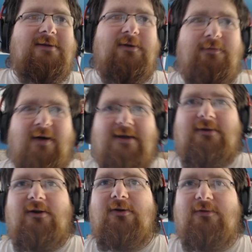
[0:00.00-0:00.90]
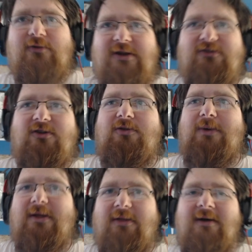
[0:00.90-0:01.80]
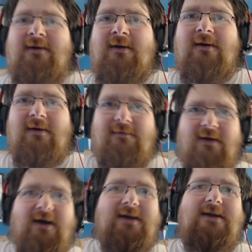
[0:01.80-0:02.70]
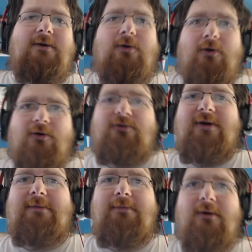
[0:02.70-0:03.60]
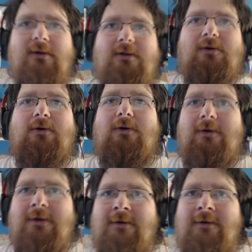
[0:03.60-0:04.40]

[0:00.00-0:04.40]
You find a load of creatures with flying or trample or